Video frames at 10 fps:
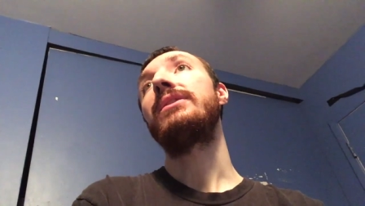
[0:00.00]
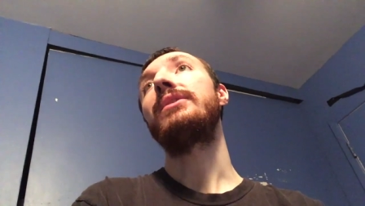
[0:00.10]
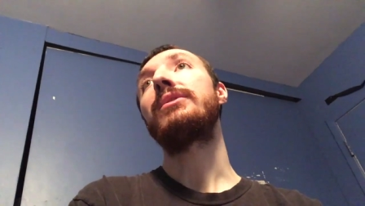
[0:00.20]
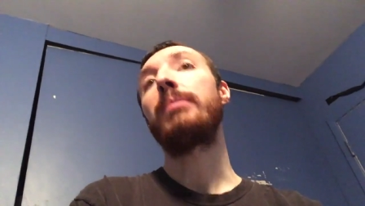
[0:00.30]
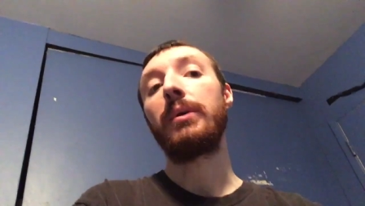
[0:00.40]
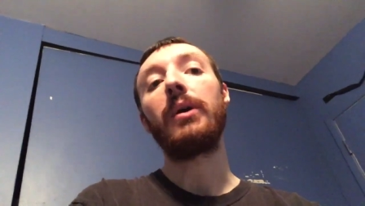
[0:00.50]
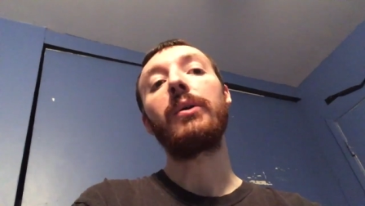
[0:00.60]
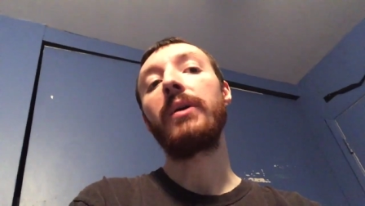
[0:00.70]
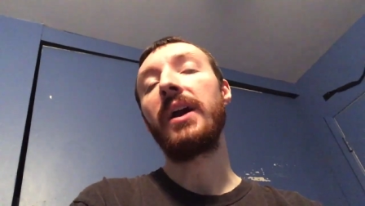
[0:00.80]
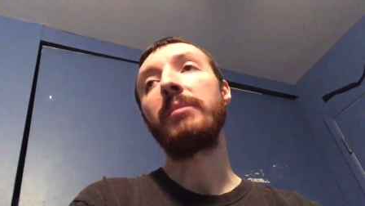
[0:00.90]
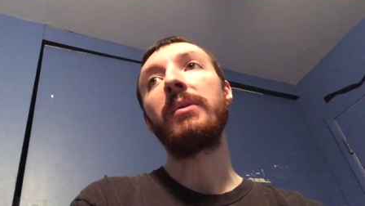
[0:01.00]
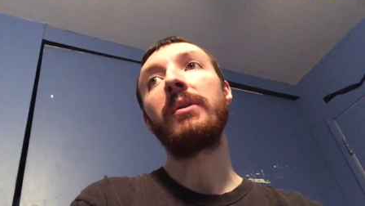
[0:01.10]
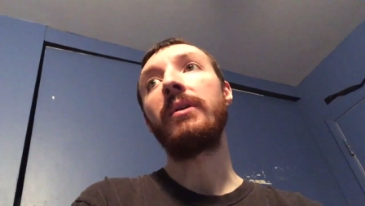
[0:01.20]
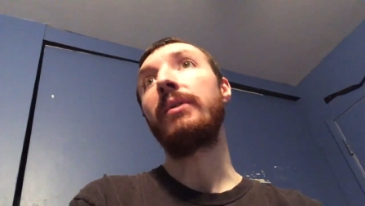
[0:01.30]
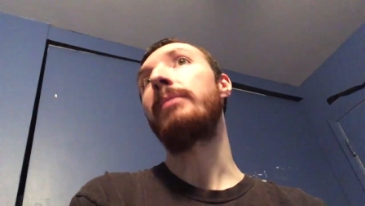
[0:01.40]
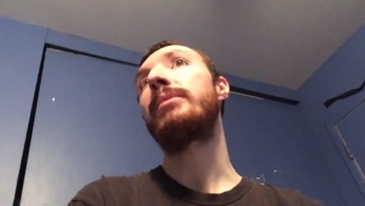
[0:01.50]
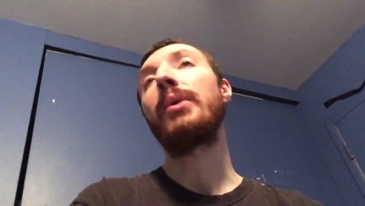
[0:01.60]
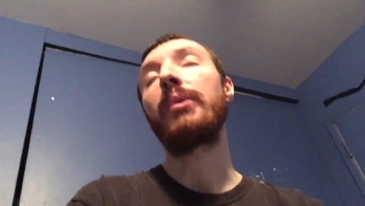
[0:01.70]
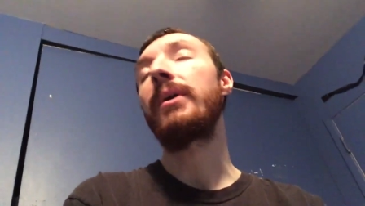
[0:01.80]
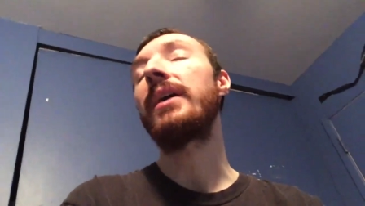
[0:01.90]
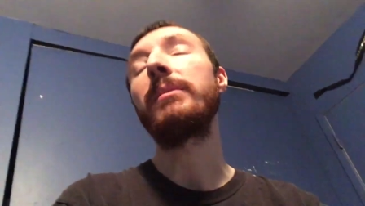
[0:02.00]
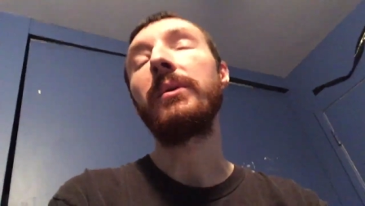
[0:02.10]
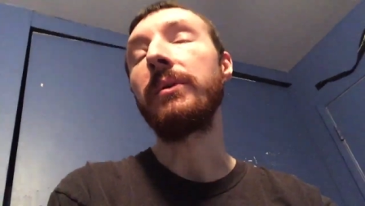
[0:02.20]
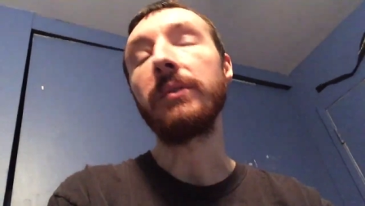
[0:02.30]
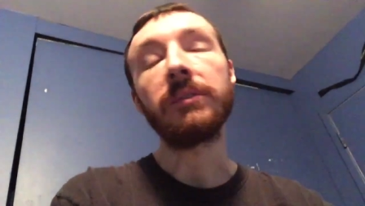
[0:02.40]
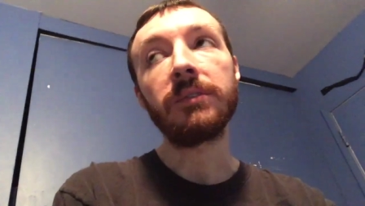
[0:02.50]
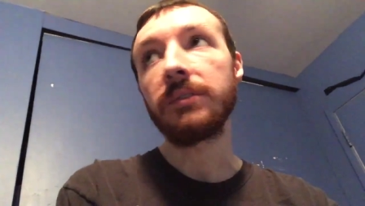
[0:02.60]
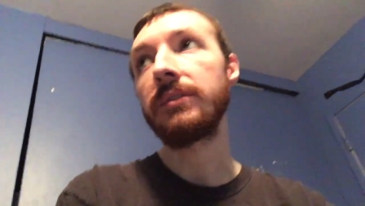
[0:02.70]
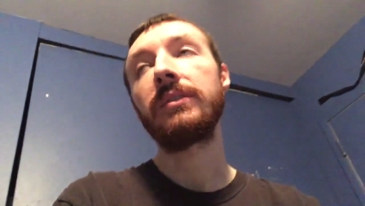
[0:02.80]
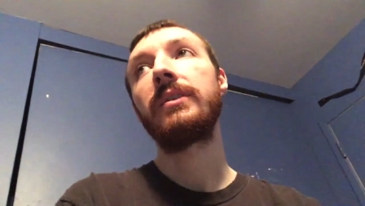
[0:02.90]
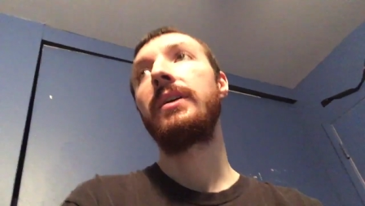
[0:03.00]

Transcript: There's a programmer or programmers.